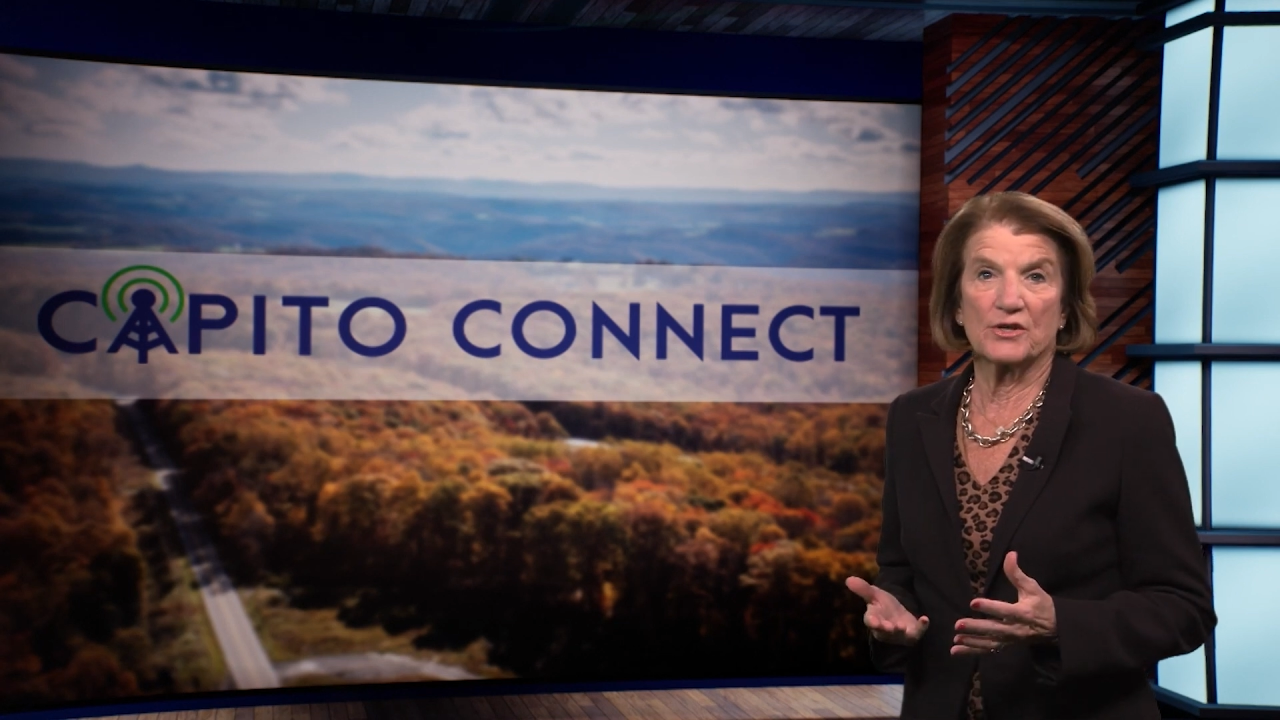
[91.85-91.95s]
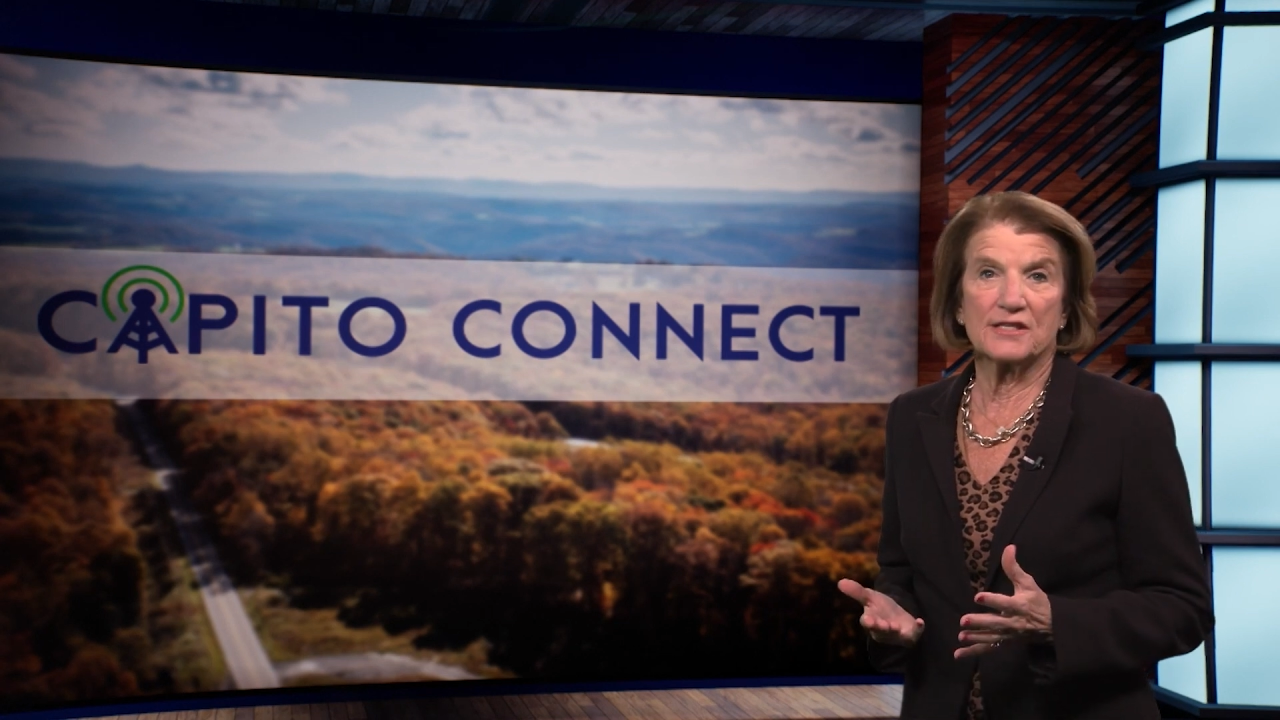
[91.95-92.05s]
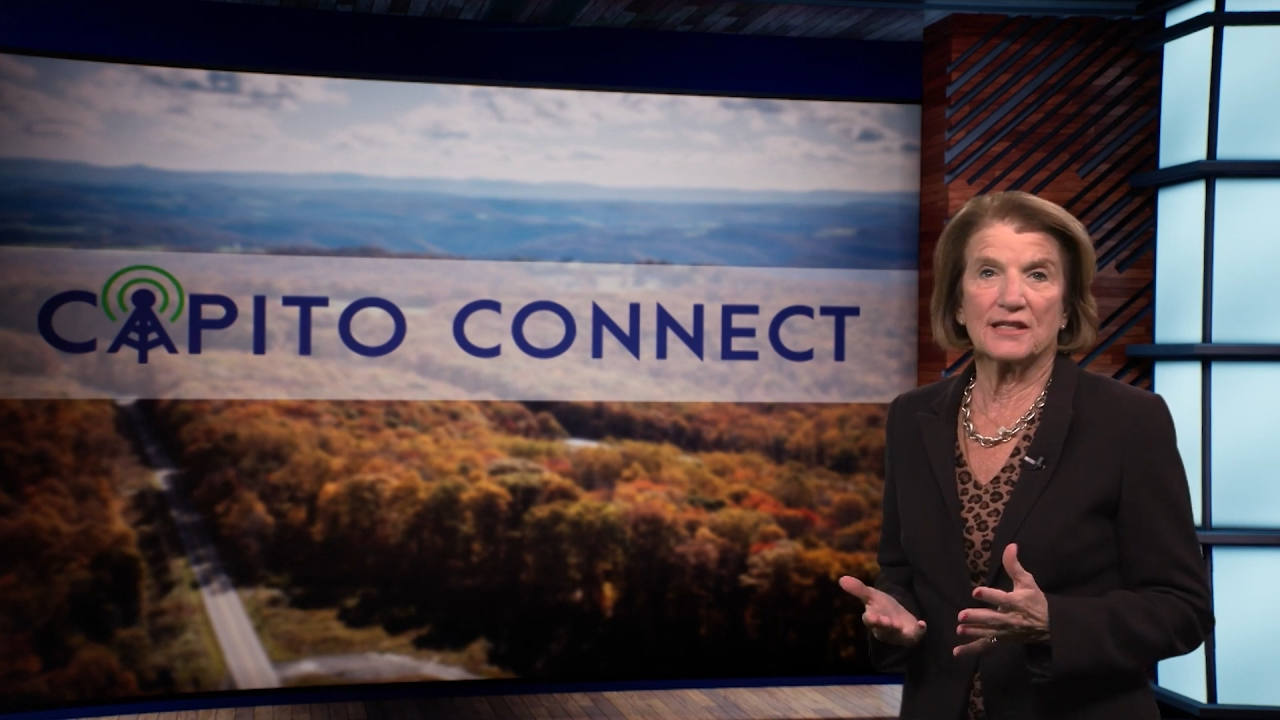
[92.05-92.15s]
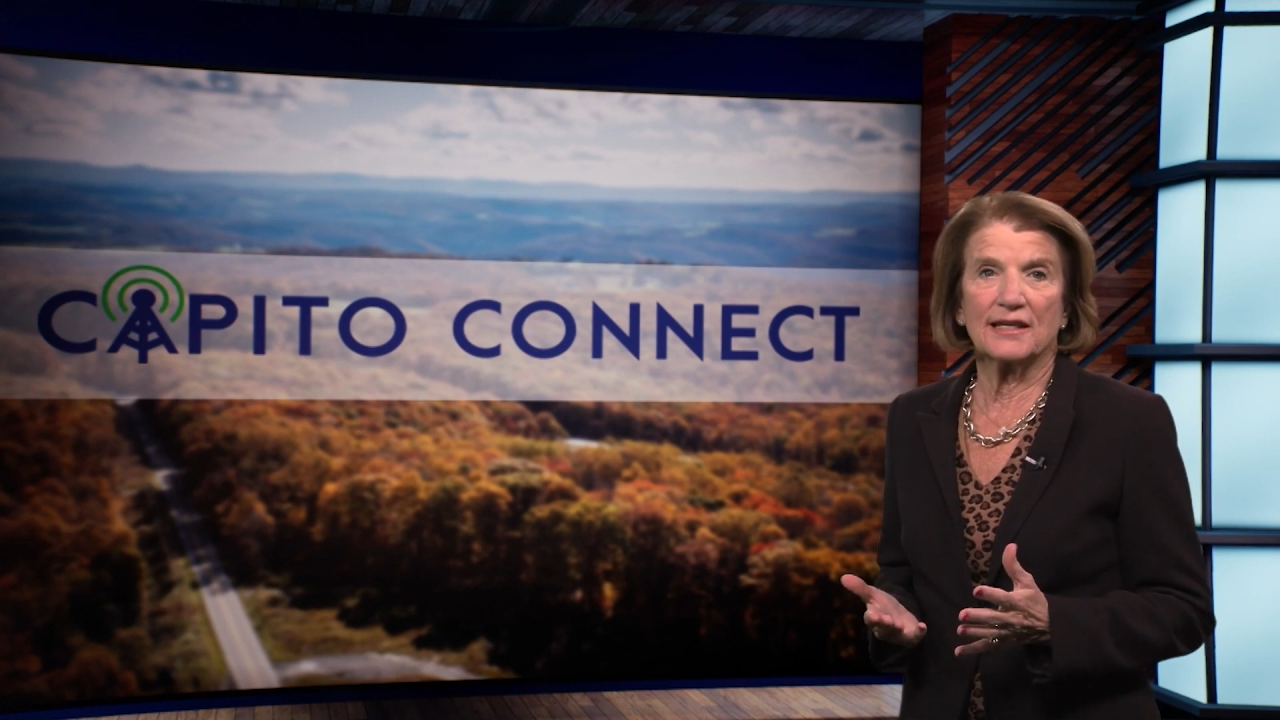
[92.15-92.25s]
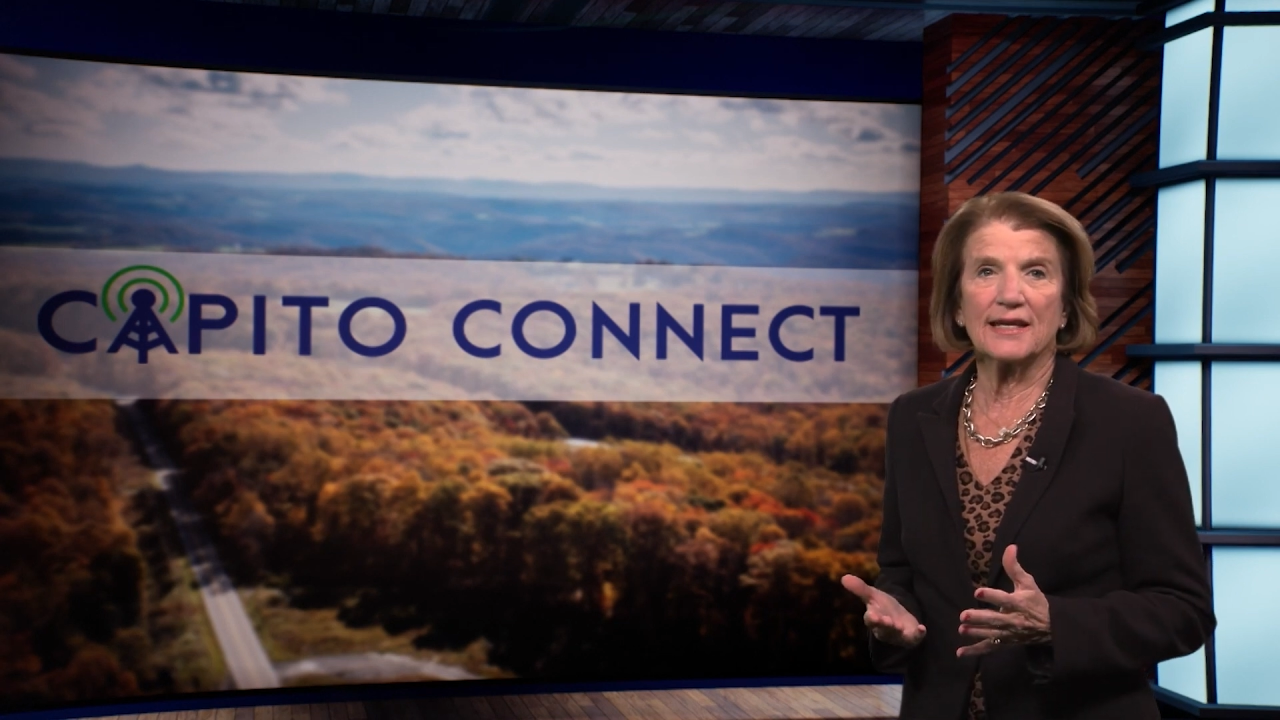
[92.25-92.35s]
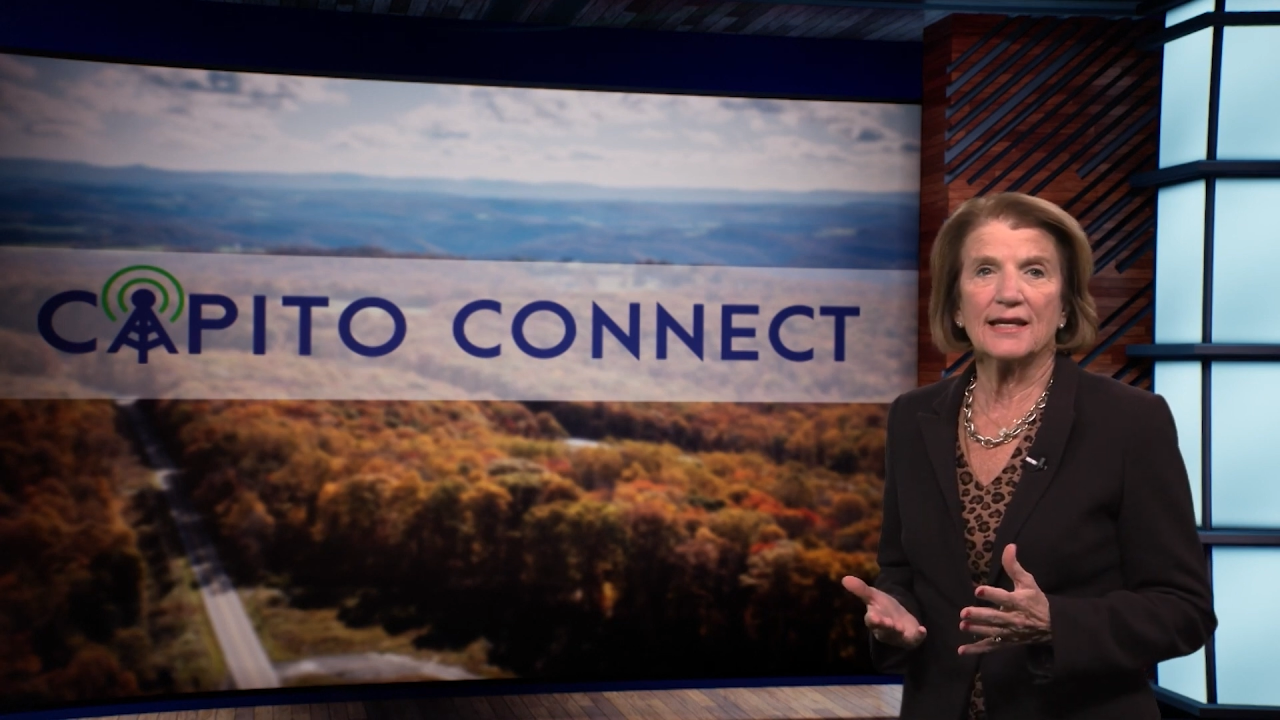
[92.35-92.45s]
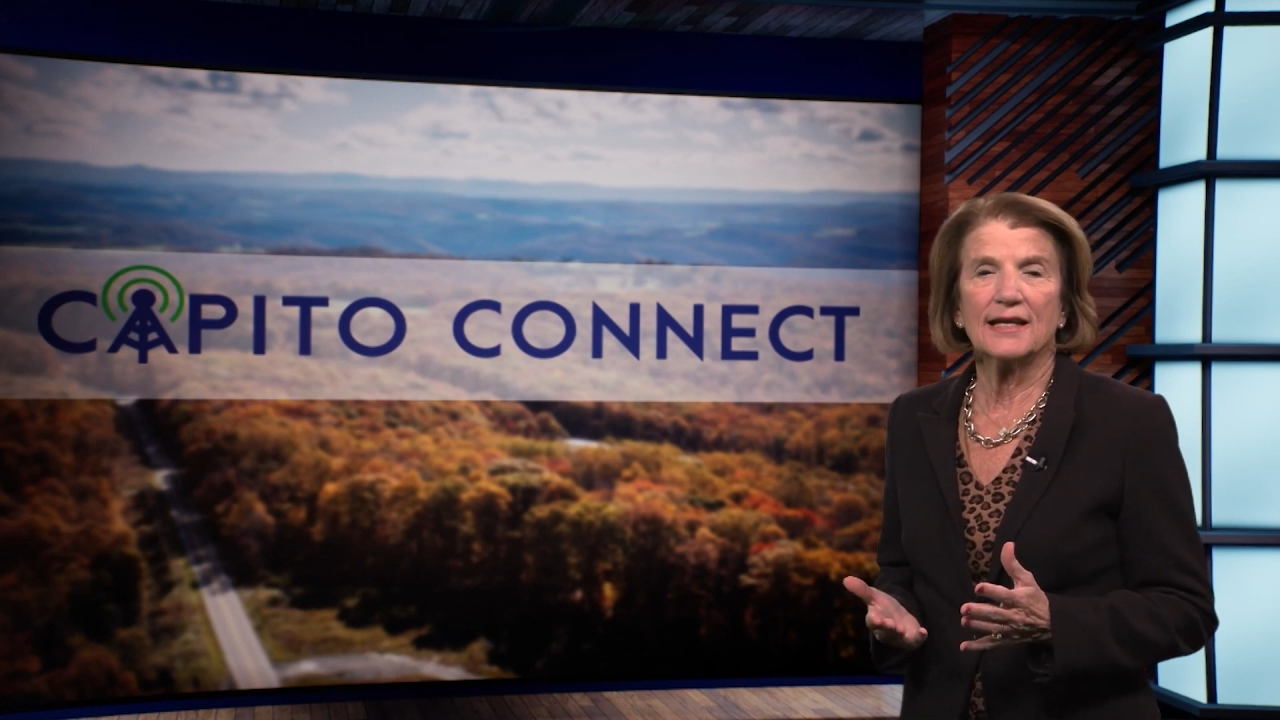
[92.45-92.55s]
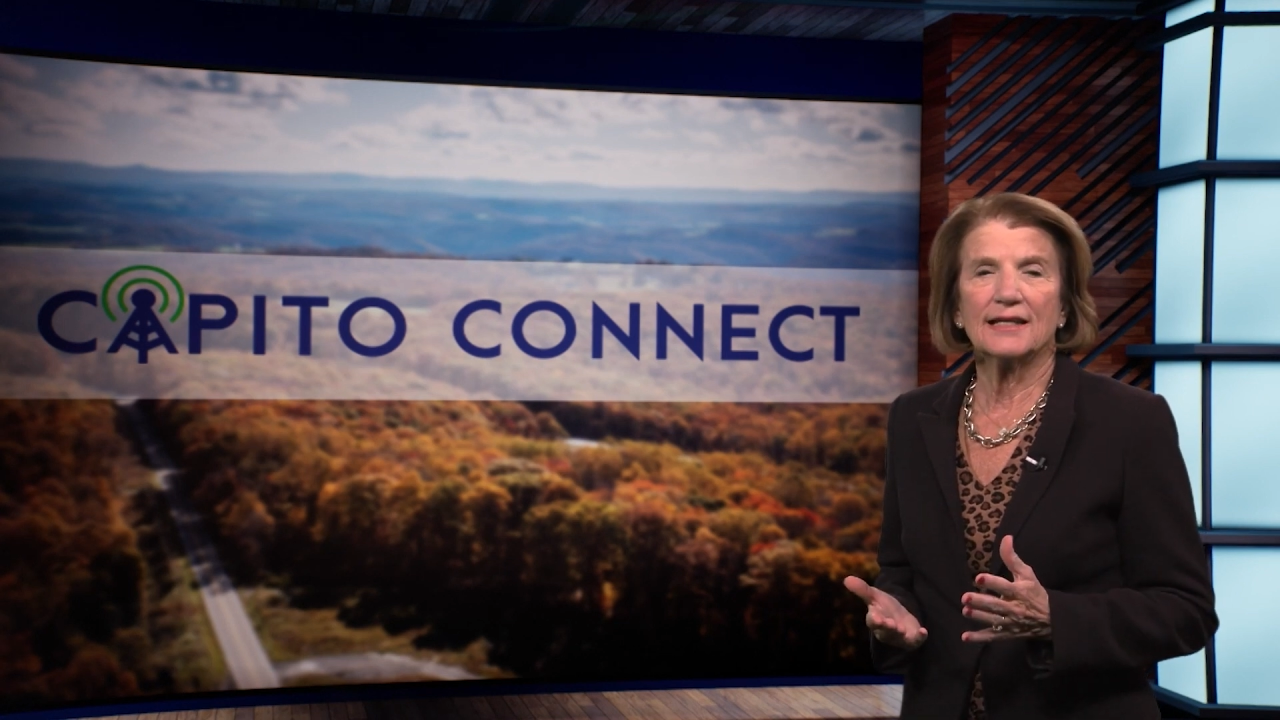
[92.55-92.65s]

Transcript: recently,